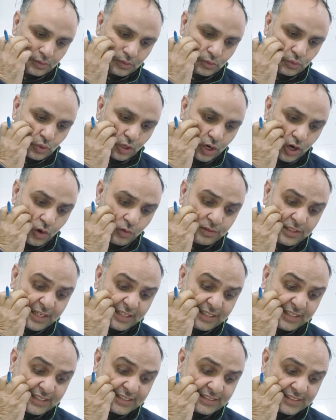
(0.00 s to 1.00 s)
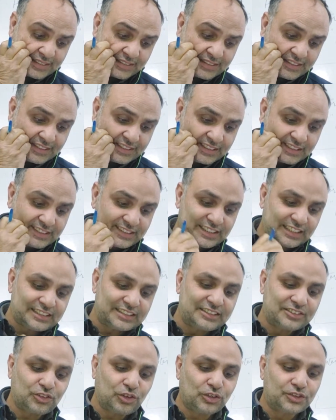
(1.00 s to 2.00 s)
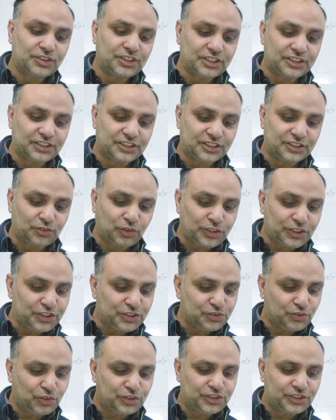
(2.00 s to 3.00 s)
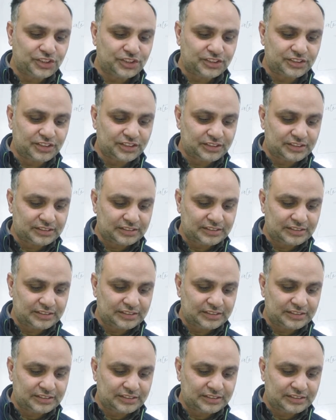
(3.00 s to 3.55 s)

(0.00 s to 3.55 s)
so how then does sensation result in consciousness? What is consciousness?